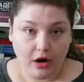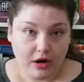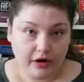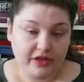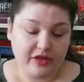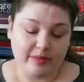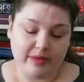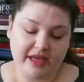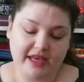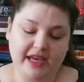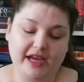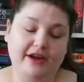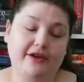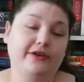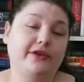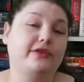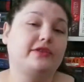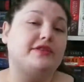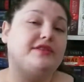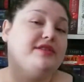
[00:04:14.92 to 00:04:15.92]
the main
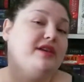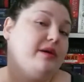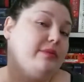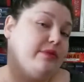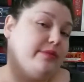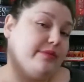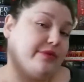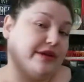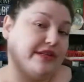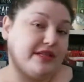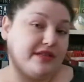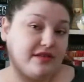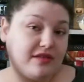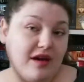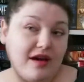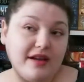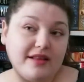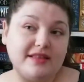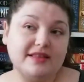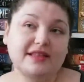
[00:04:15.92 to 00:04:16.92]
character, the zombie boy's
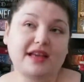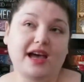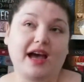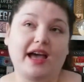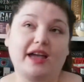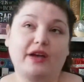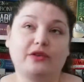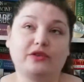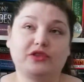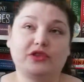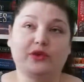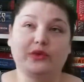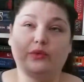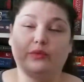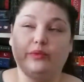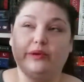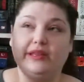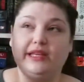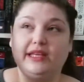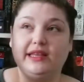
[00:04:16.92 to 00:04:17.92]
thoughts. I also
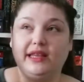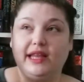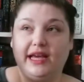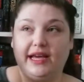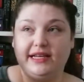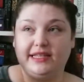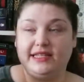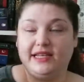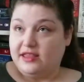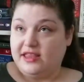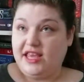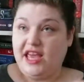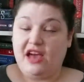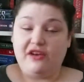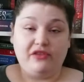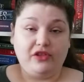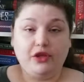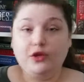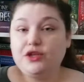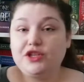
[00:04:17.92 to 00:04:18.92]
really liked the
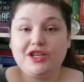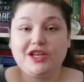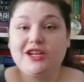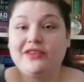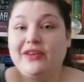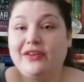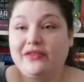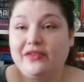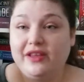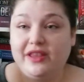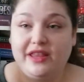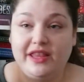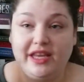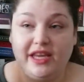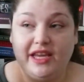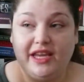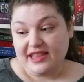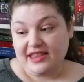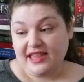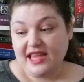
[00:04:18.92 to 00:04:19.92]
evolution of
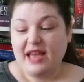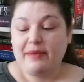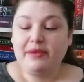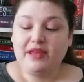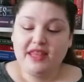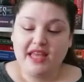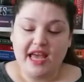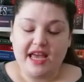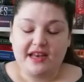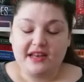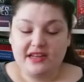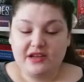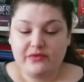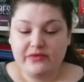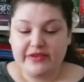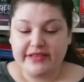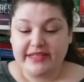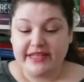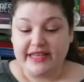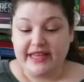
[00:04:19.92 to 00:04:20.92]
everything. I mean, the ending
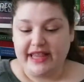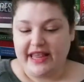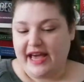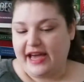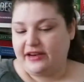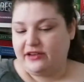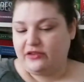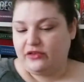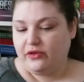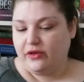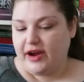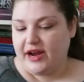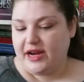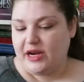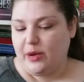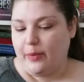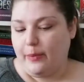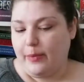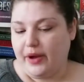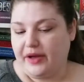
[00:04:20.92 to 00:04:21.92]
wasn't that great,
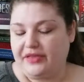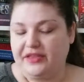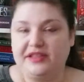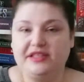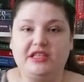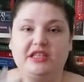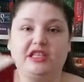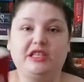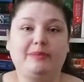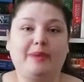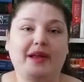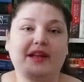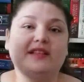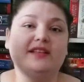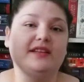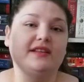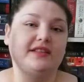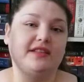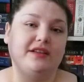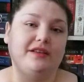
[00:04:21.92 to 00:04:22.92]
but the suspense
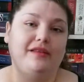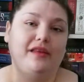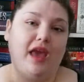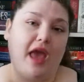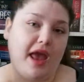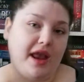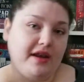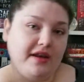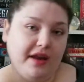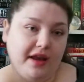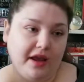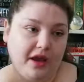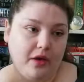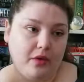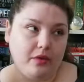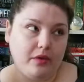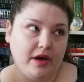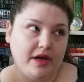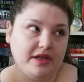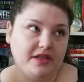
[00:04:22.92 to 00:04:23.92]
until the ending
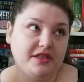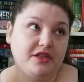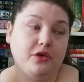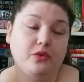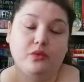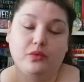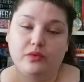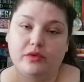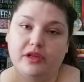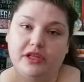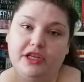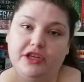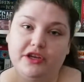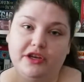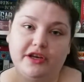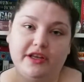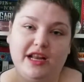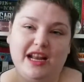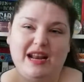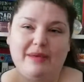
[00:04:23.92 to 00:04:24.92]
was really
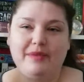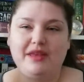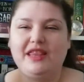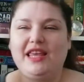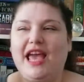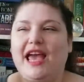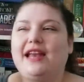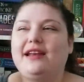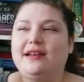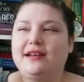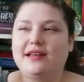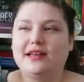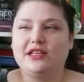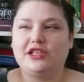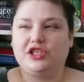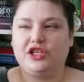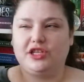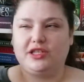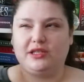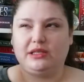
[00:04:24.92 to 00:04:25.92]
good. And I mean, the ending
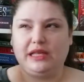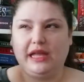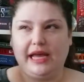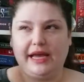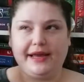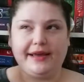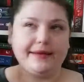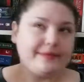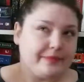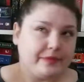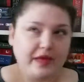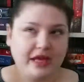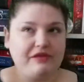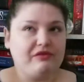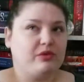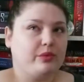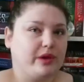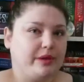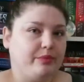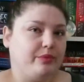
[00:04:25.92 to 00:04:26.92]
is just like, you have
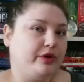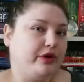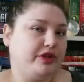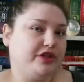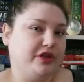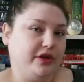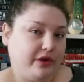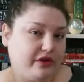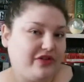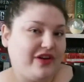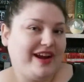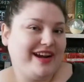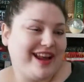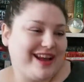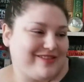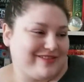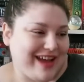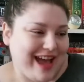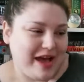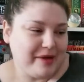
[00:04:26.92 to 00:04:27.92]
to read book 2 to find
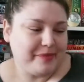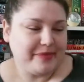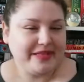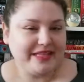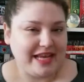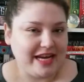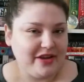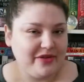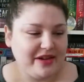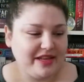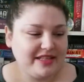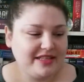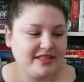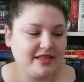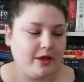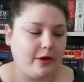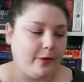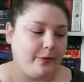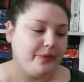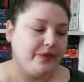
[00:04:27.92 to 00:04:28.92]
out what happens anyway,
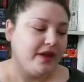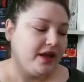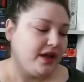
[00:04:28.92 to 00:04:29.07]
so